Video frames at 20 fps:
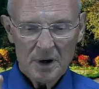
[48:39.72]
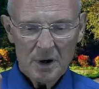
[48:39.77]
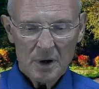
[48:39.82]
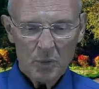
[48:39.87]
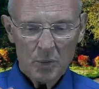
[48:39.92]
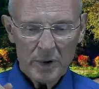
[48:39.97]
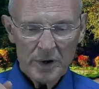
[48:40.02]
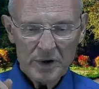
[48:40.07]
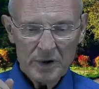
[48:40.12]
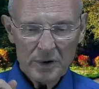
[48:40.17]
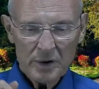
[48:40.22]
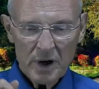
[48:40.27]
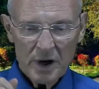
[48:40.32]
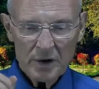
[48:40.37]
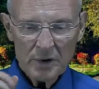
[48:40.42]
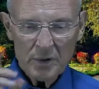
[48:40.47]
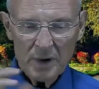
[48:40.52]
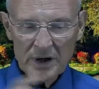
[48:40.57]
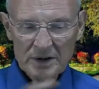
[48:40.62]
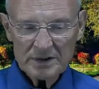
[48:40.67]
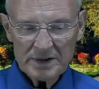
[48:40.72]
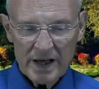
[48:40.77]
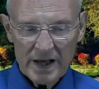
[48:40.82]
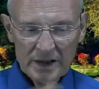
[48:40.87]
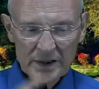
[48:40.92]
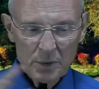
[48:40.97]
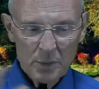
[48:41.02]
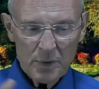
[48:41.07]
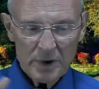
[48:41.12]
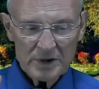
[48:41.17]
We do not know
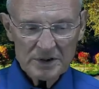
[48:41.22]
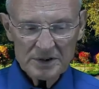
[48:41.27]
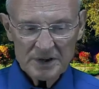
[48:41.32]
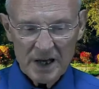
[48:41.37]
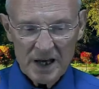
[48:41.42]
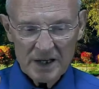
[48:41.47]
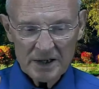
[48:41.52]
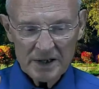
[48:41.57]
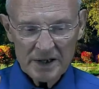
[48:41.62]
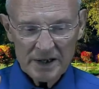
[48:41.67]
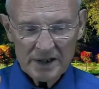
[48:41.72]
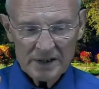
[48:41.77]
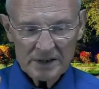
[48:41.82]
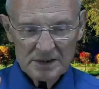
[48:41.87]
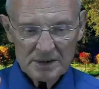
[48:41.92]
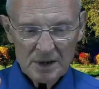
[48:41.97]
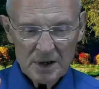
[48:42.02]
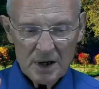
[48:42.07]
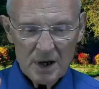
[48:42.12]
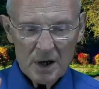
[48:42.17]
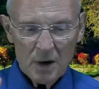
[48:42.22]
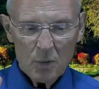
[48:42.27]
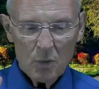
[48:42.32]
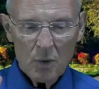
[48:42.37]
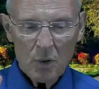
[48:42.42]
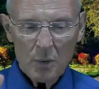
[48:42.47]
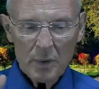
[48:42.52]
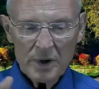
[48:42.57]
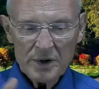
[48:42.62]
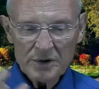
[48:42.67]
exactly where Satan is.
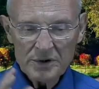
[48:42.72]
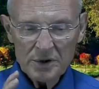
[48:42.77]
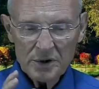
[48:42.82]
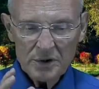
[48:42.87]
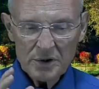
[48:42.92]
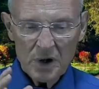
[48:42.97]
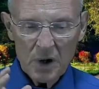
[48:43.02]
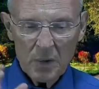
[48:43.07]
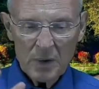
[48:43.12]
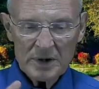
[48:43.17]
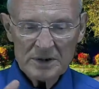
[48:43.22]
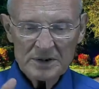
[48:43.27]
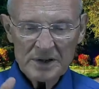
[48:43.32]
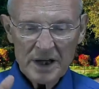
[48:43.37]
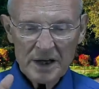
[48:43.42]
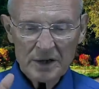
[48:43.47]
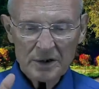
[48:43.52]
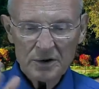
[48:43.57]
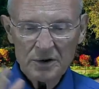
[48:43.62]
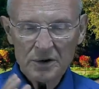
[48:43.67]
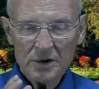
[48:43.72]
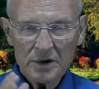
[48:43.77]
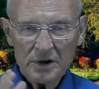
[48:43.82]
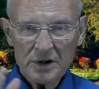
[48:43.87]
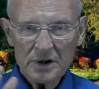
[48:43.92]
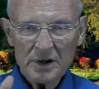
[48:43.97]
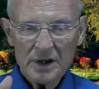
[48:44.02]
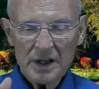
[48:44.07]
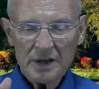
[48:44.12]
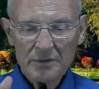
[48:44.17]
What we do know is that good
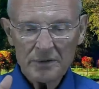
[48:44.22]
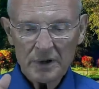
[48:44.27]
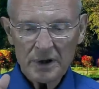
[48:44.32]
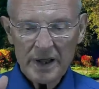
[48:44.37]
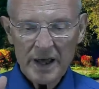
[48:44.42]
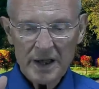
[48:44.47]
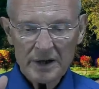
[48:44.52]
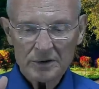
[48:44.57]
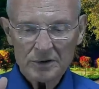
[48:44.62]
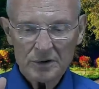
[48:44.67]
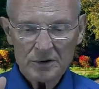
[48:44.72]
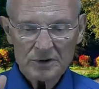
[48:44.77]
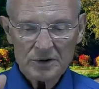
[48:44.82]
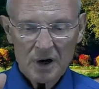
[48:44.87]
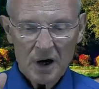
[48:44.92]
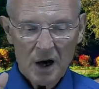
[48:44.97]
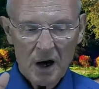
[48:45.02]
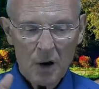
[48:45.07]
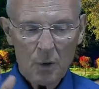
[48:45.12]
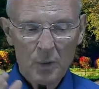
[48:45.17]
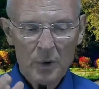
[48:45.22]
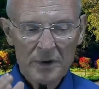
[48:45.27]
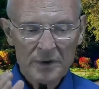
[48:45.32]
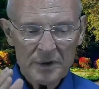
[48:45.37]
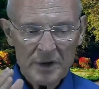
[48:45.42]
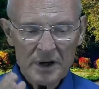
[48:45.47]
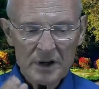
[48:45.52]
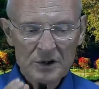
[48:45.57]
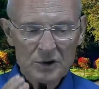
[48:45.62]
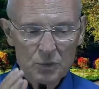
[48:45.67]
and evil angels are with
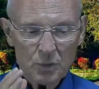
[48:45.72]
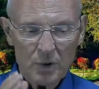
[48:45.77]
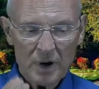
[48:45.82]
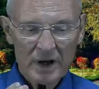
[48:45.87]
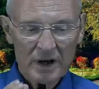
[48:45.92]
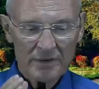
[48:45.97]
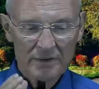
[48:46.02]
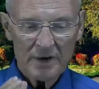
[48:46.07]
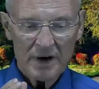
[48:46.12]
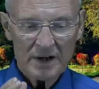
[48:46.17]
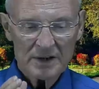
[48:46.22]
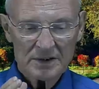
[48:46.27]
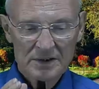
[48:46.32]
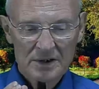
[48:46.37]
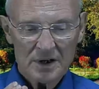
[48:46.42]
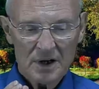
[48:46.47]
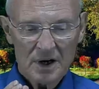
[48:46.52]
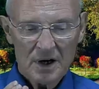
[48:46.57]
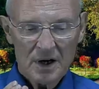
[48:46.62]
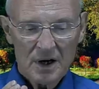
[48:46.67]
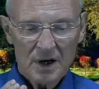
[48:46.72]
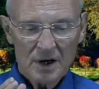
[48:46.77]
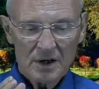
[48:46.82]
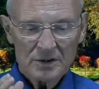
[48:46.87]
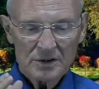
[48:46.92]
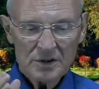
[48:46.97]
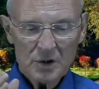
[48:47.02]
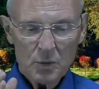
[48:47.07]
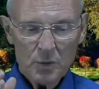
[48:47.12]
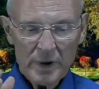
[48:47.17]
each one of us.
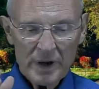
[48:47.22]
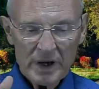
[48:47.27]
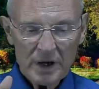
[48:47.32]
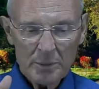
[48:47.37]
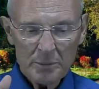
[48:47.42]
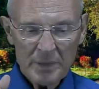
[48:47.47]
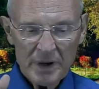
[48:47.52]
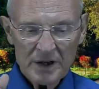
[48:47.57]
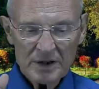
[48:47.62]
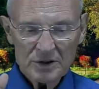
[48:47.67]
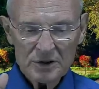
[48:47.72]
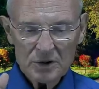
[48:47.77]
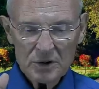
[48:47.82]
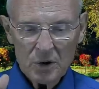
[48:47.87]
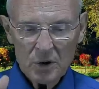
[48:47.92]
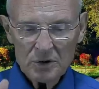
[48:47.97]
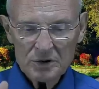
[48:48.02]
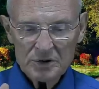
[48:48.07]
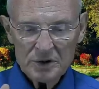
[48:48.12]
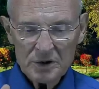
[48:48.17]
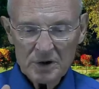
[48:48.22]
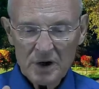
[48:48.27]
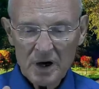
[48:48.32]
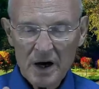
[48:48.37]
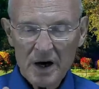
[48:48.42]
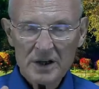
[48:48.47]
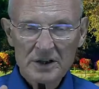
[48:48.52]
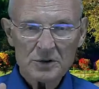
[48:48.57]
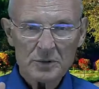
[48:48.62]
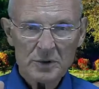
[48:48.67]
So we can be as close to
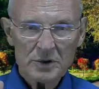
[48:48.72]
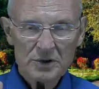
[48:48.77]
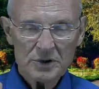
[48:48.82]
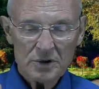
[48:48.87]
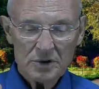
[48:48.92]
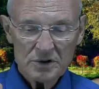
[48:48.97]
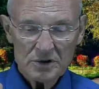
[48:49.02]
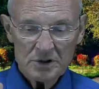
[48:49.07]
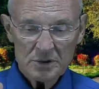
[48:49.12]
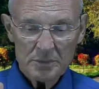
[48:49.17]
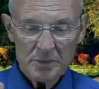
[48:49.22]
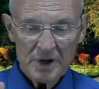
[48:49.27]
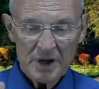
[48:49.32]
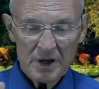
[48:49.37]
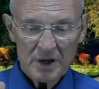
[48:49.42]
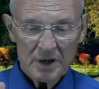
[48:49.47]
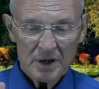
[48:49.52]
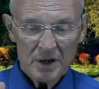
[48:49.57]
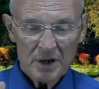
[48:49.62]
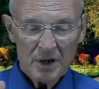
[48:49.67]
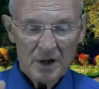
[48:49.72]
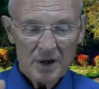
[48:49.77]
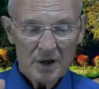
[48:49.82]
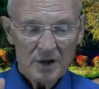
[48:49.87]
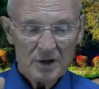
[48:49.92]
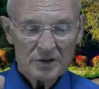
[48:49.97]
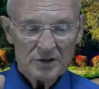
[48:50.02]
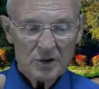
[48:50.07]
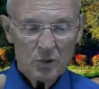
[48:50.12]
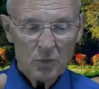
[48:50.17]
God as we choose to be.
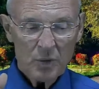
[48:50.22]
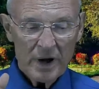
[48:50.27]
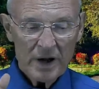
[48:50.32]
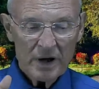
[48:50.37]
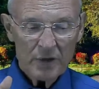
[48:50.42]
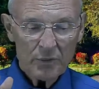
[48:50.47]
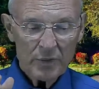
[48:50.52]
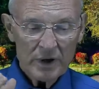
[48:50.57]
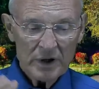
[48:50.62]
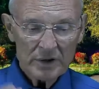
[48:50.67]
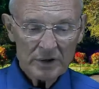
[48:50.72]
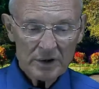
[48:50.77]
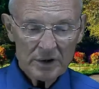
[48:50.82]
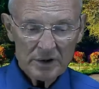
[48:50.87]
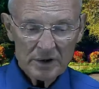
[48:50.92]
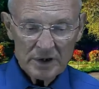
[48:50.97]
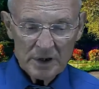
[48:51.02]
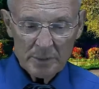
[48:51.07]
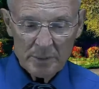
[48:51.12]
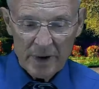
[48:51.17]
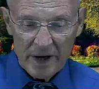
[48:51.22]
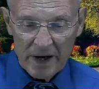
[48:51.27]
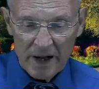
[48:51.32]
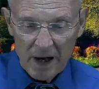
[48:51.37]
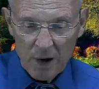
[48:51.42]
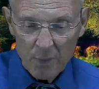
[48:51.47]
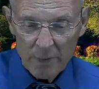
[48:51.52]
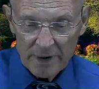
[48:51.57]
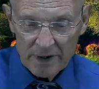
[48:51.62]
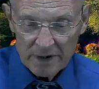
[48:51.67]
So what have we learned about
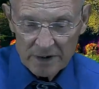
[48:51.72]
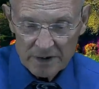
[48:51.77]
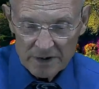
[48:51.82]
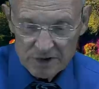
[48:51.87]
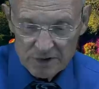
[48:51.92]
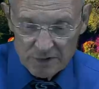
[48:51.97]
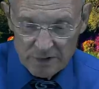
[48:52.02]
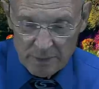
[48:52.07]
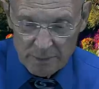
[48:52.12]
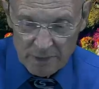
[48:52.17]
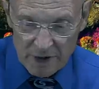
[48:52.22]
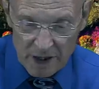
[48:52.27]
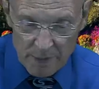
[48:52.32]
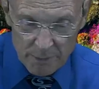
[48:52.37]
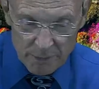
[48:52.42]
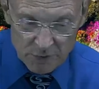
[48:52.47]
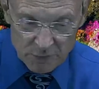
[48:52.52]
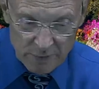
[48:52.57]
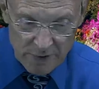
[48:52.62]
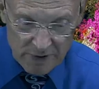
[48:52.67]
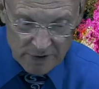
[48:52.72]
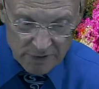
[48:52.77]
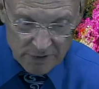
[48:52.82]
how we can discriminate between